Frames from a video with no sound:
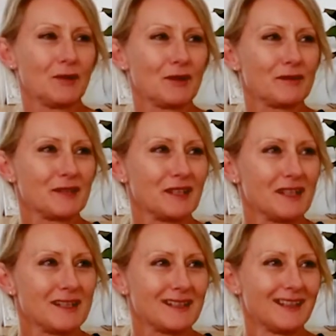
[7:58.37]
I realise
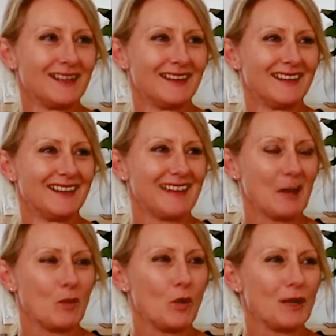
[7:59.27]
that
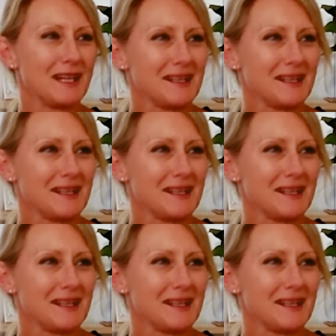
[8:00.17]
walking is